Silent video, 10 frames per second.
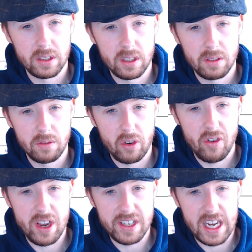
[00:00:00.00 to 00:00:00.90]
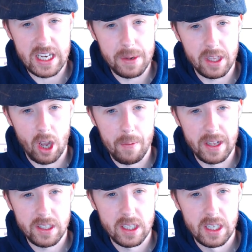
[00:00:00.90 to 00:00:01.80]
Don't criticize me in the
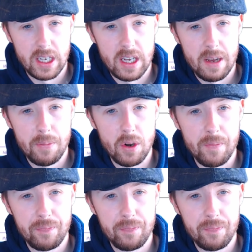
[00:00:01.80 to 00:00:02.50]
comments. But